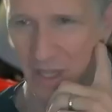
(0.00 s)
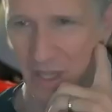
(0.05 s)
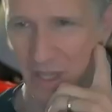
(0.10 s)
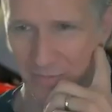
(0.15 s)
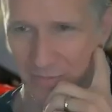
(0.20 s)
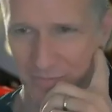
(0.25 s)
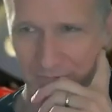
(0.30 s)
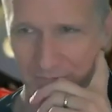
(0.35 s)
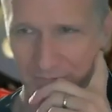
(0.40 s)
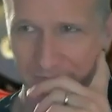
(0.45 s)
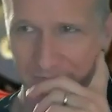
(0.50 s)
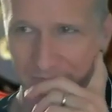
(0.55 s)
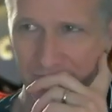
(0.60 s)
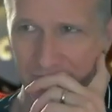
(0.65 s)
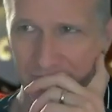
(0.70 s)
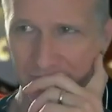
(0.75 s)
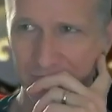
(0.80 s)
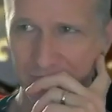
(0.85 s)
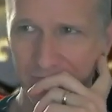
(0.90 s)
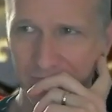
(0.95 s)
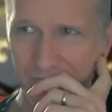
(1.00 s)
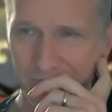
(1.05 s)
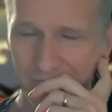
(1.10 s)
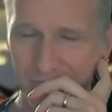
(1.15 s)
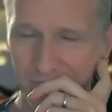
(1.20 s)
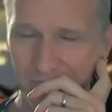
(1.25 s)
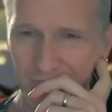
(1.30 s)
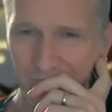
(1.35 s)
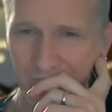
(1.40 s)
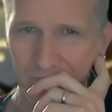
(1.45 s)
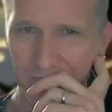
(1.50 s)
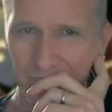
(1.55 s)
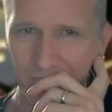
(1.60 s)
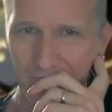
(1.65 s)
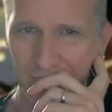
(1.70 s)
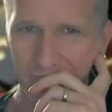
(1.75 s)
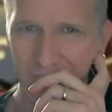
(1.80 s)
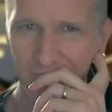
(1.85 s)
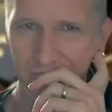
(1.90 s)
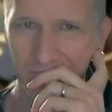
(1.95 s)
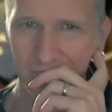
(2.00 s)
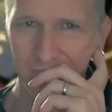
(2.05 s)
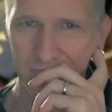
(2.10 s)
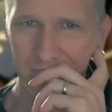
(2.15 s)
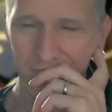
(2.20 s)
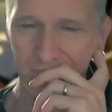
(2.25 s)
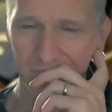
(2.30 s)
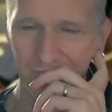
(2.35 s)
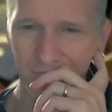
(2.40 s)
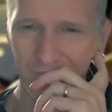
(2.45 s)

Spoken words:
bowl. So there was two we